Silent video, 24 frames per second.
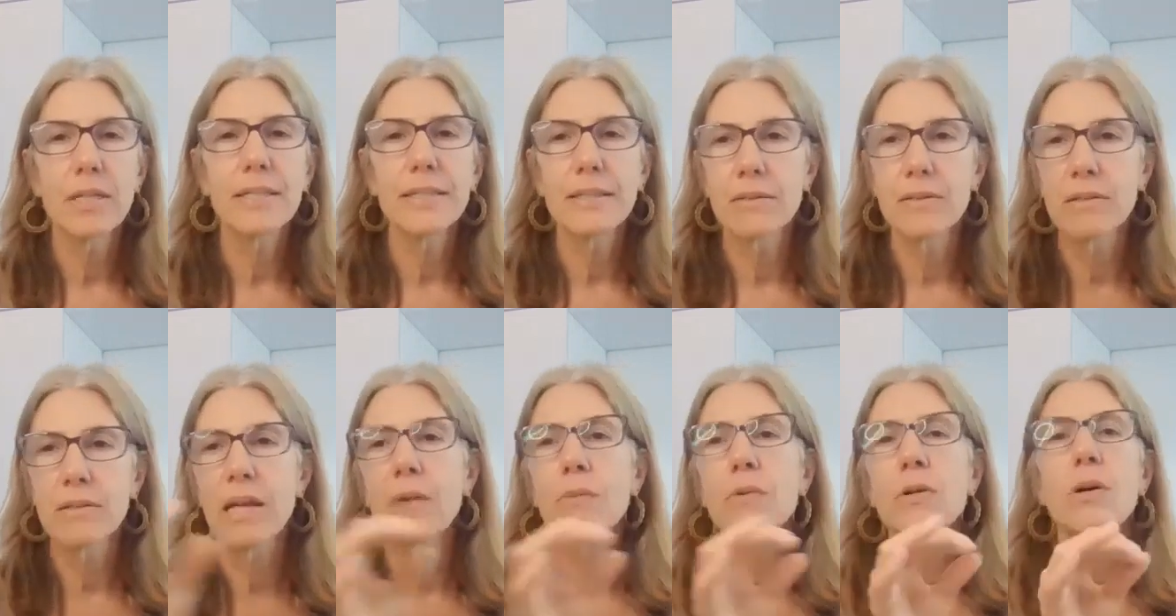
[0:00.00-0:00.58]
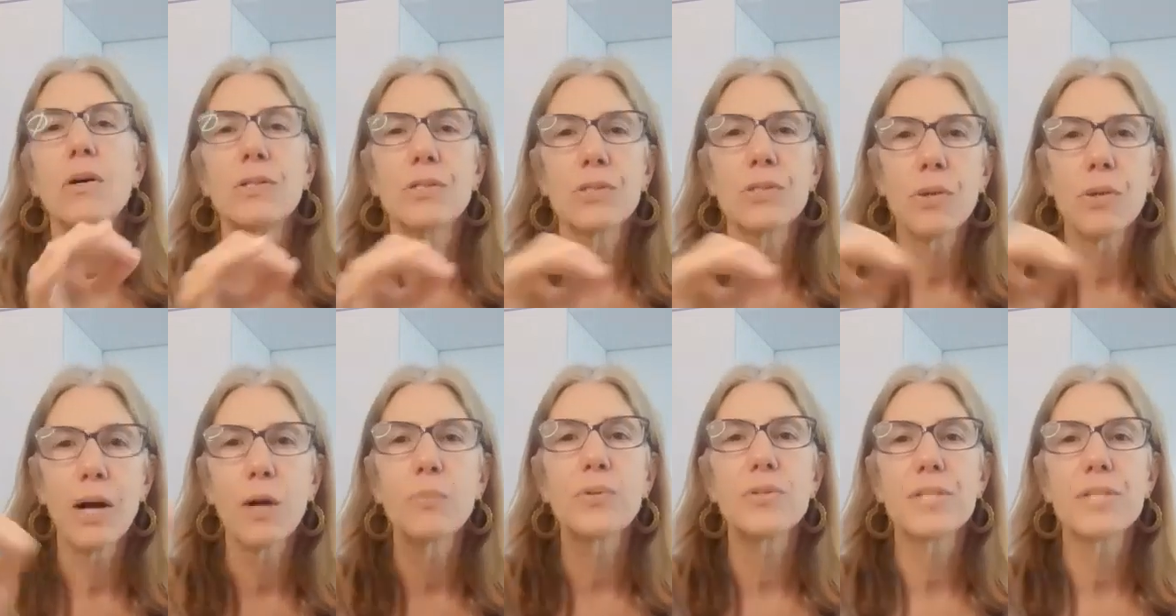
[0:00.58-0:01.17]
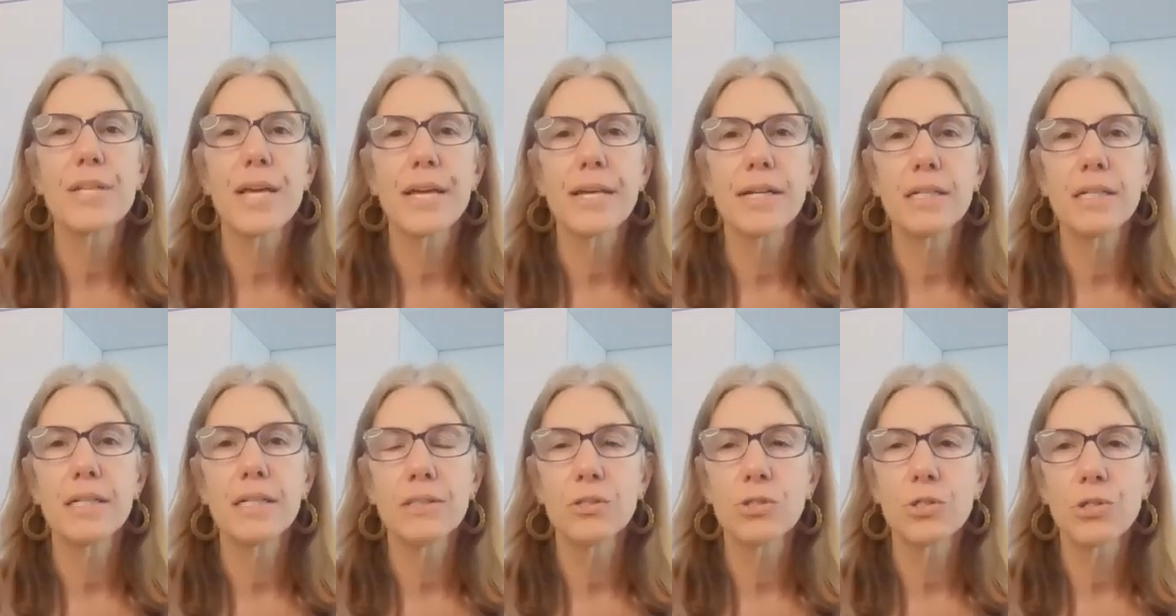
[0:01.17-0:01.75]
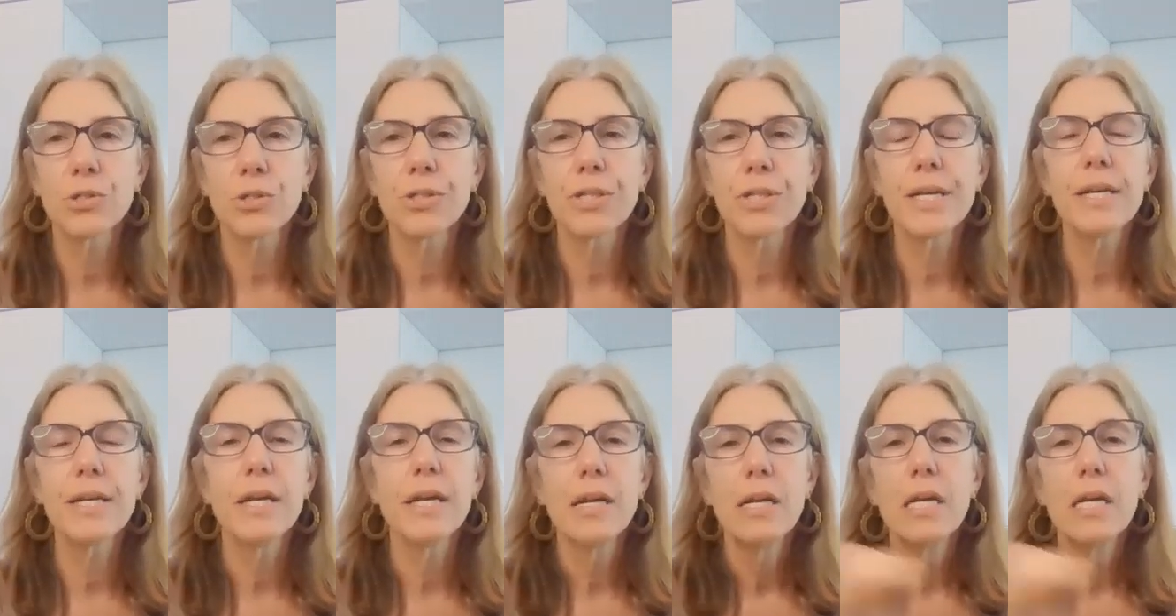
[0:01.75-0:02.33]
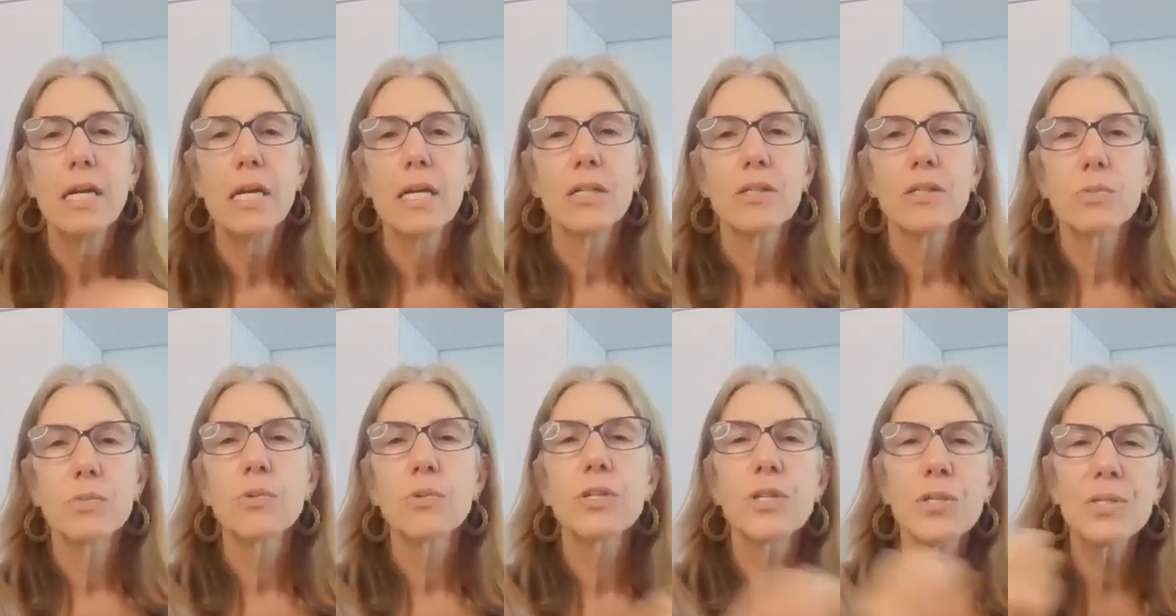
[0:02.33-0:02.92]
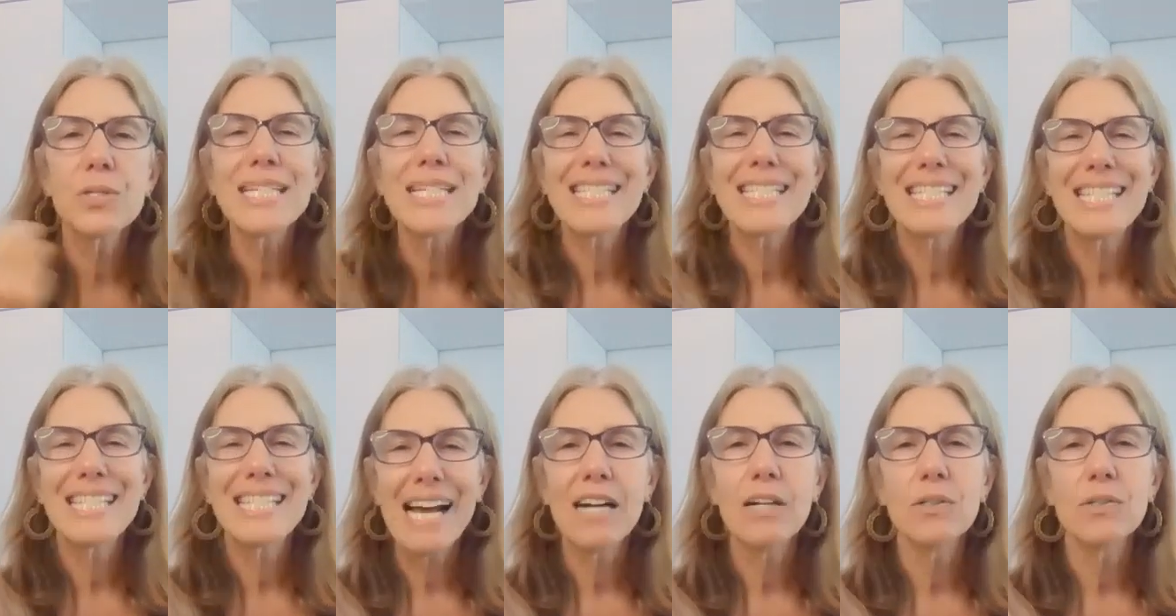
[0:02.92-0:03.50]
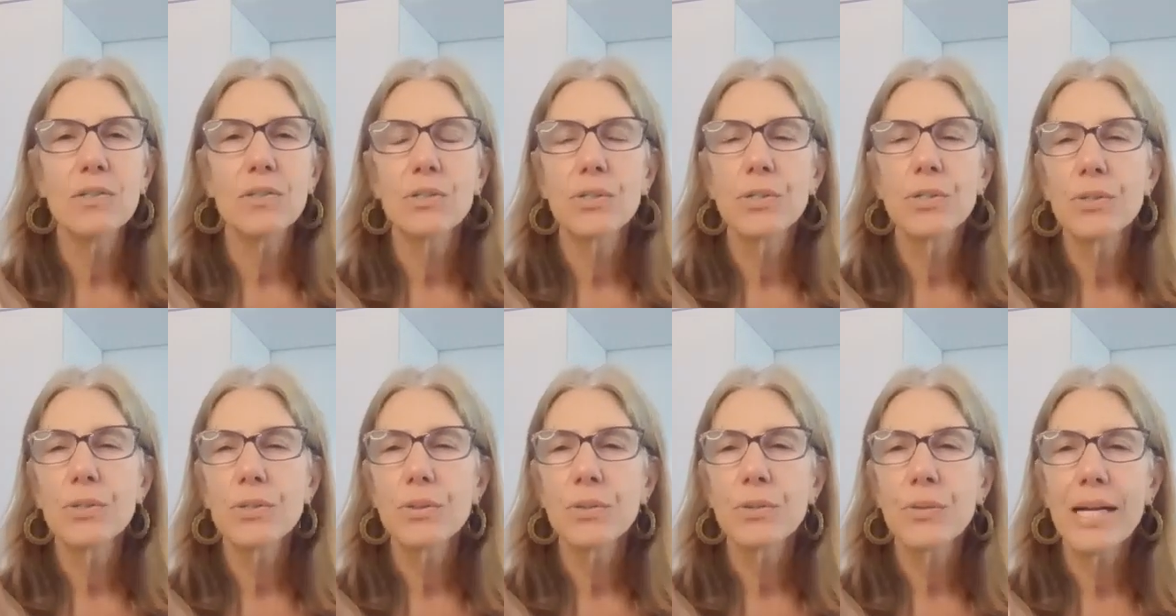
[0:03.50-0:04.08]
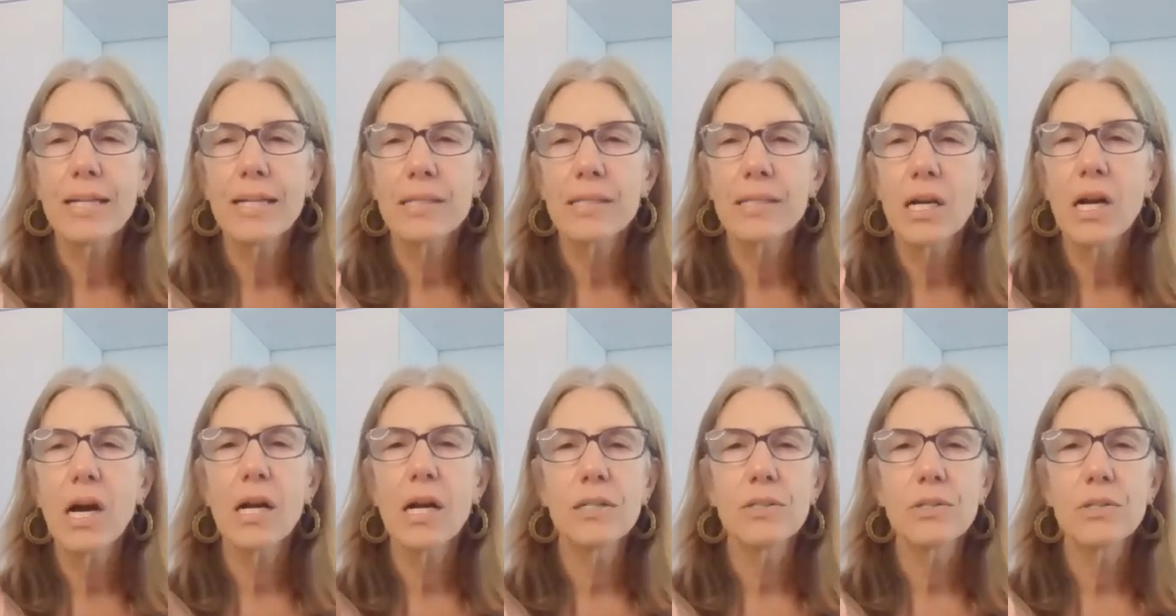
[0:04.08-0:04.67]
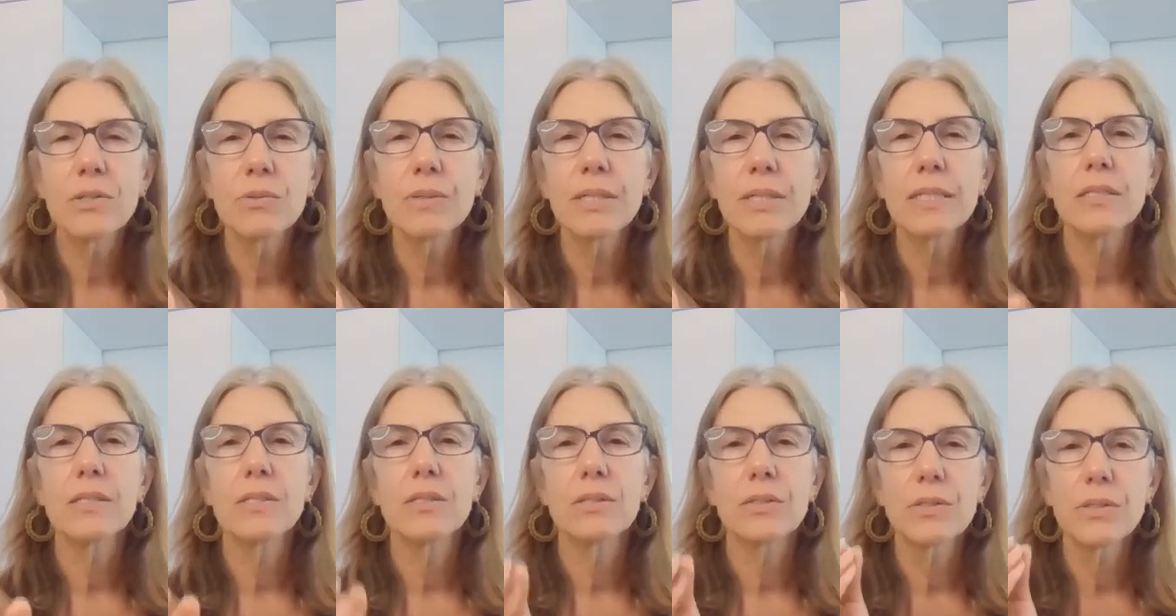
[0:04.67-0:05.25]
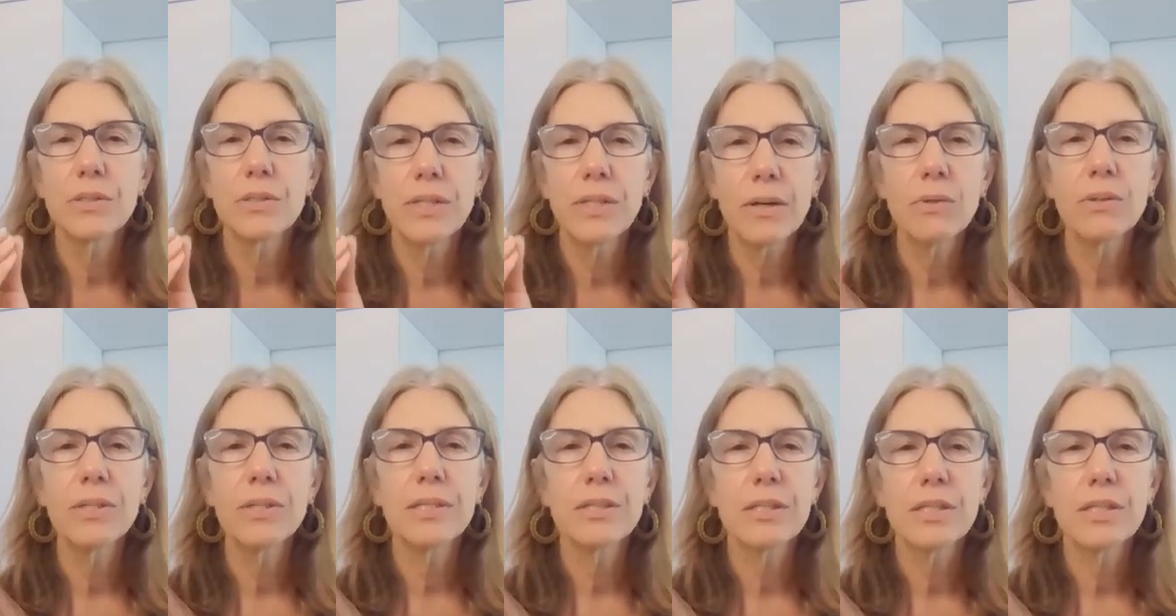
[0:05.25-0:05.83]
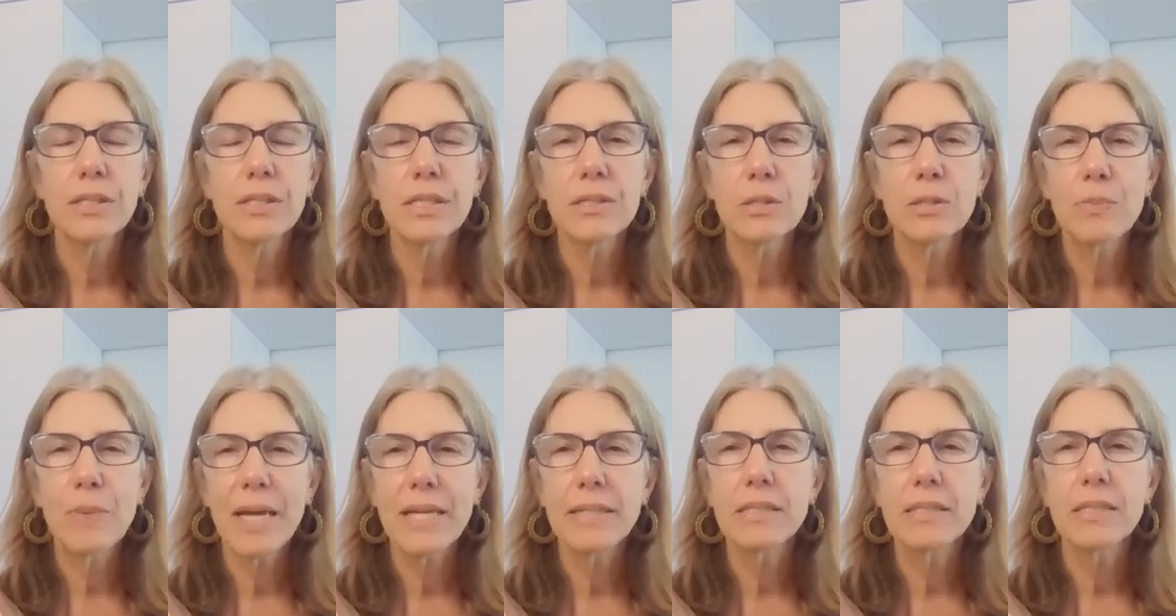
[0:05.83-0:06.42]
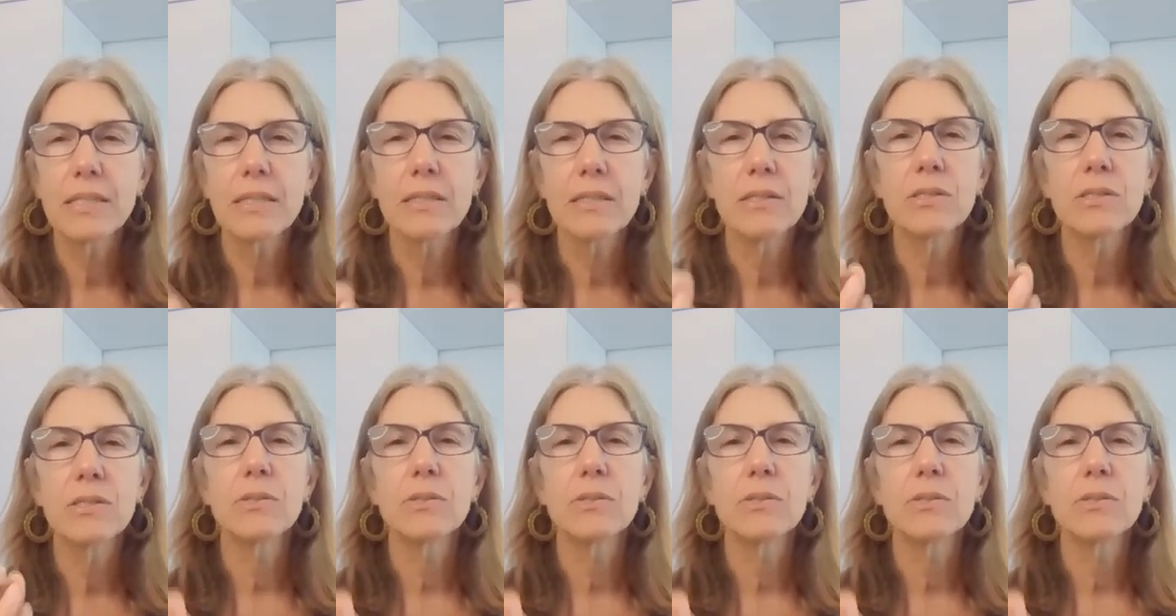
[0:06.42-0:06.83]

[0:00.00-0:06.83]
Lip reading: that would also help you take on the journey, because we're using sound too as a conduit to go into these spaces.